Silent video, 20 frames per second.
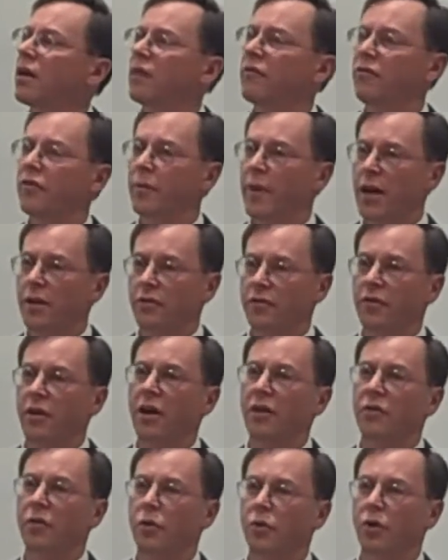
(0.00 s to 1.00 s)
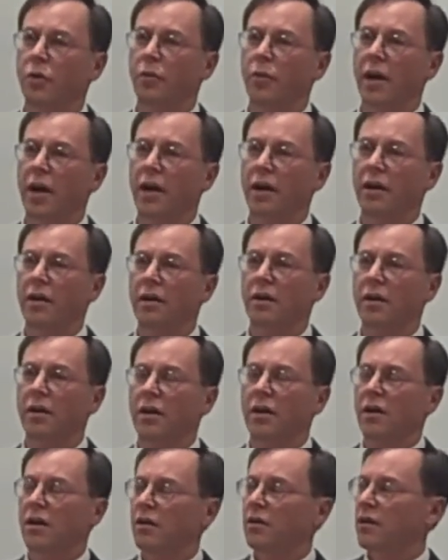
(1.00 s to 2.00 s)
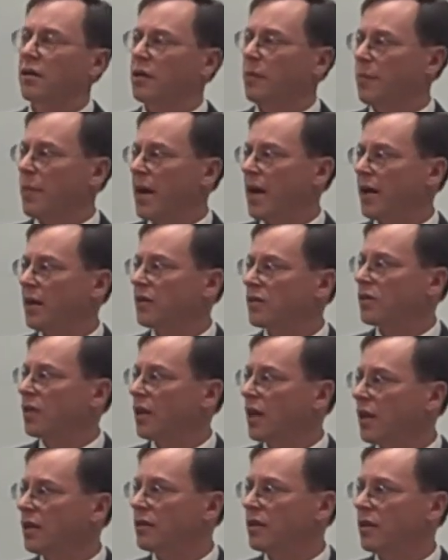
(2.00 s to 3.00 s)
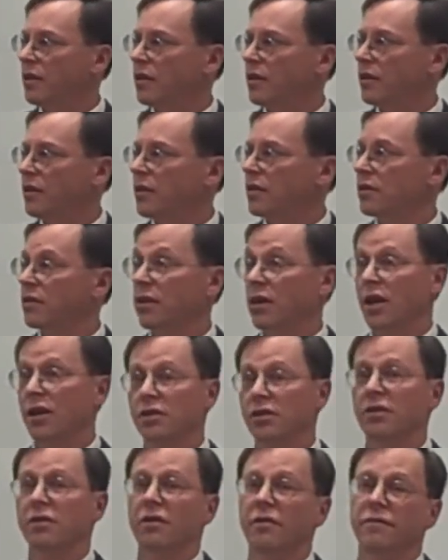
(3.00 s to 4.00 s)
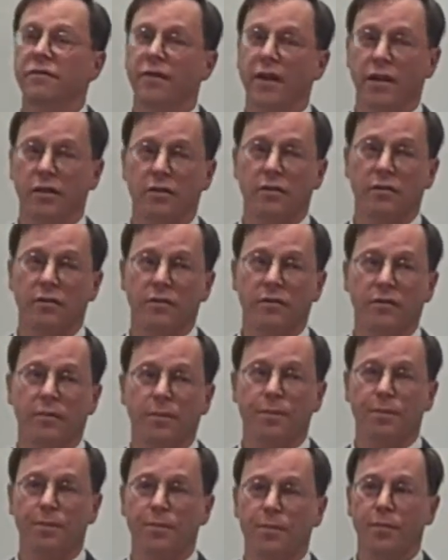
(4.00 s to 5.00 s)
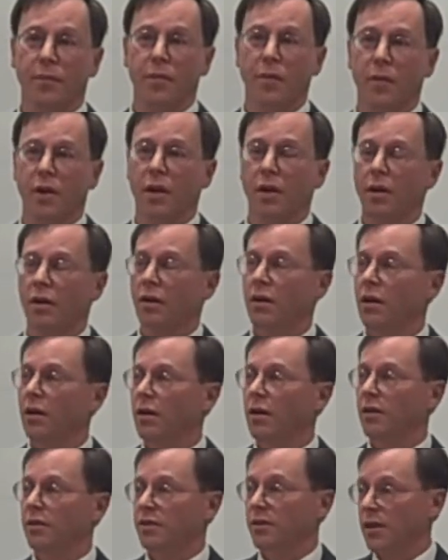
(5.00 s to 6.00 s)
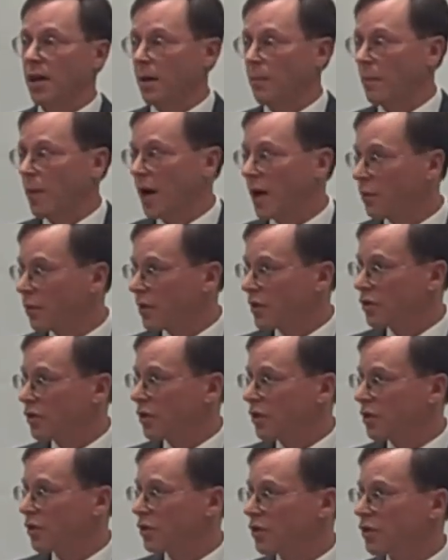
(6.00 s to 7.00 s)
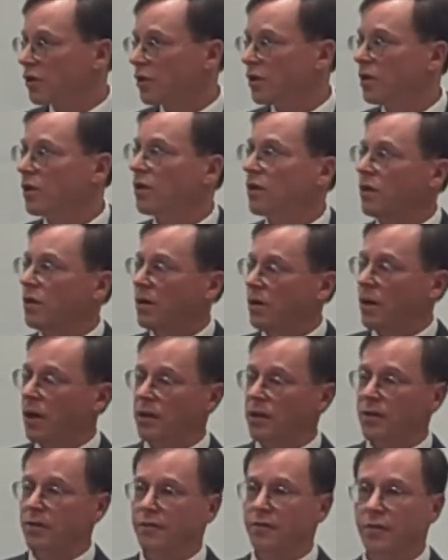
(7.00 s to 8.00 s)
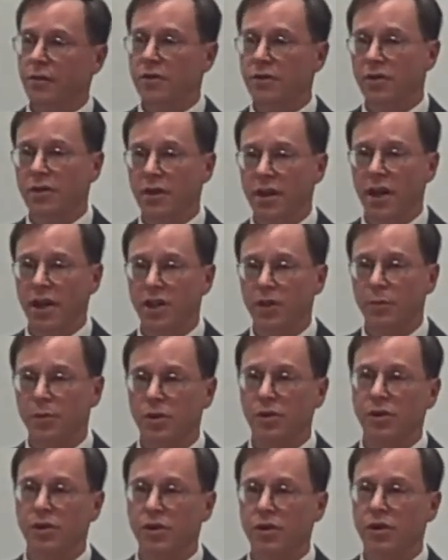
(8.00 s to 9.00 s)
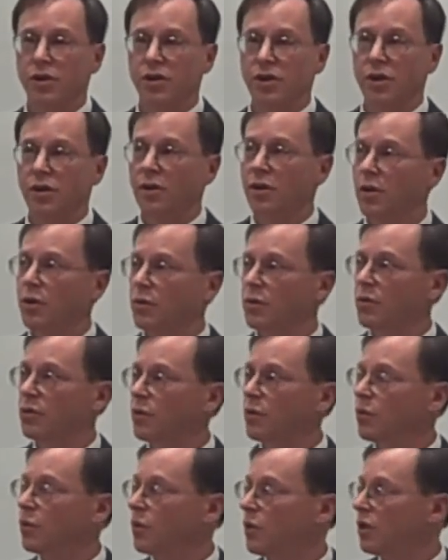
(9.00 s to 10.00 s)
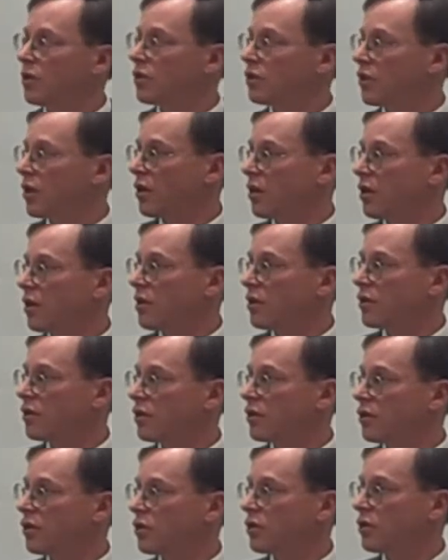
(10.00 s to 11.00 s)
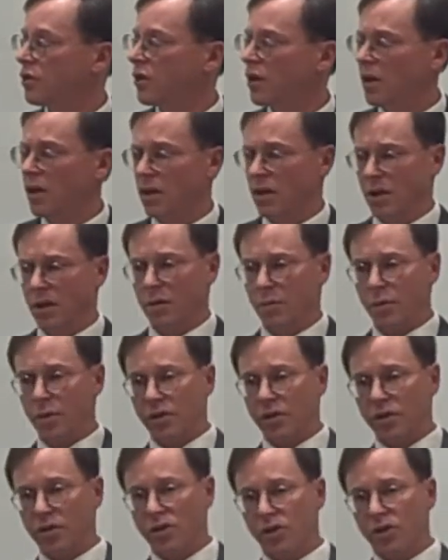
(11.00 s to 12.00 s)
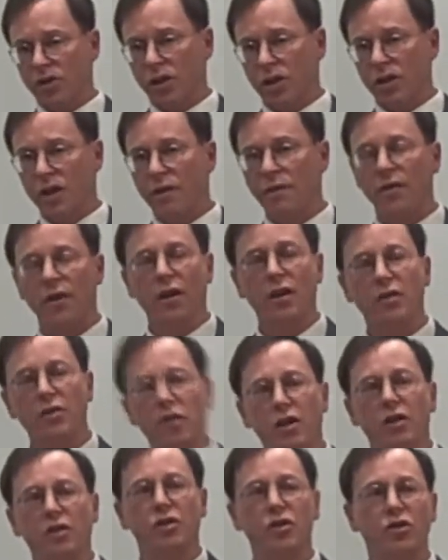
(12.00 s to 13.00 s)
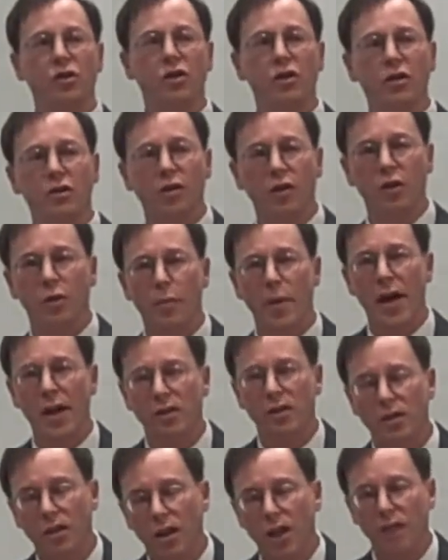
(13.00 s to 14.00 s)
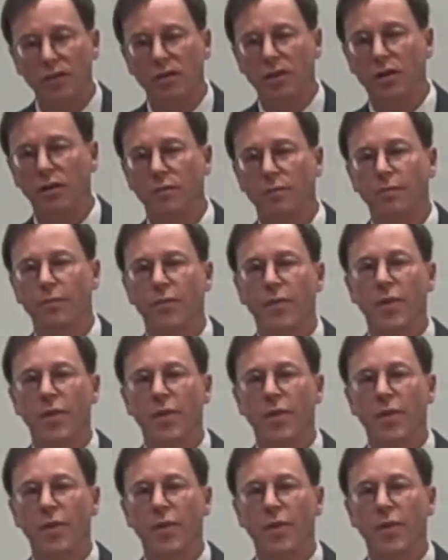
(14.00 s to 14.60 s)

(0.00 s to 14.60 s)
and from outside the World Bank that the bank's lending is less than effective. It's not my research. I defer to the experts in this area who do study these issues, but there's significant concern that the bank's lending